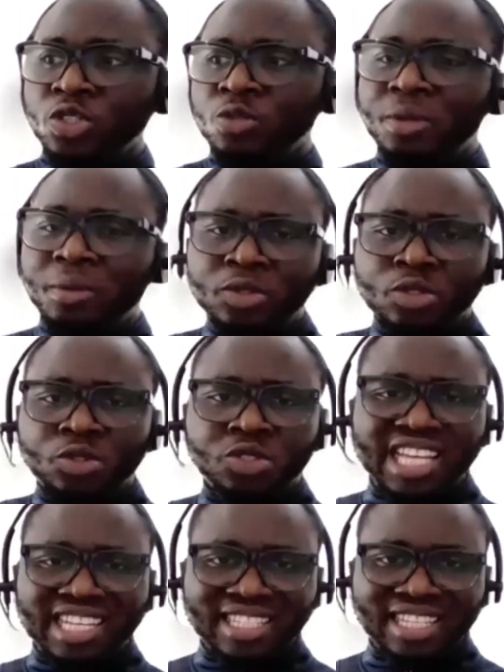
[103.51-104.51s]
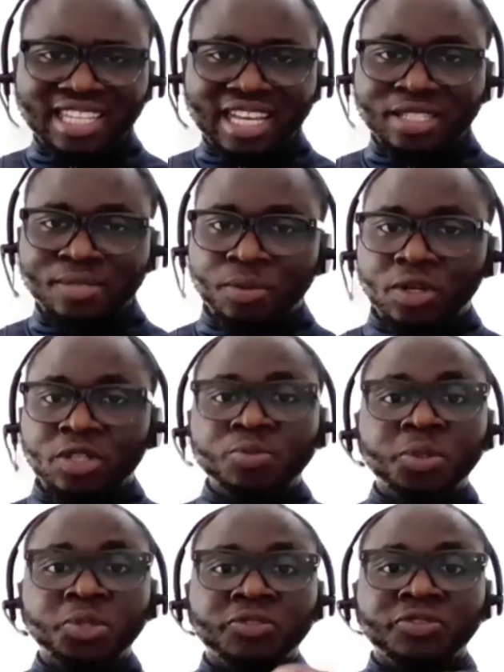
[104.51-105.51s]
so you'll be able to do the exercise
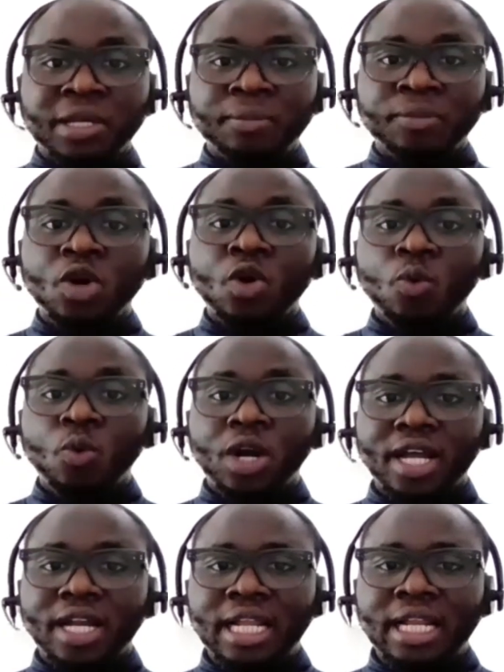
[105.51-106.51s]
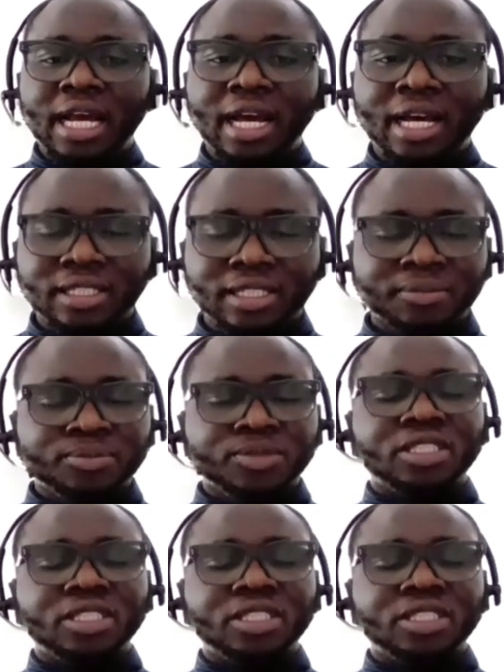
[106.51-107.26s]
because both of them work hand in hand.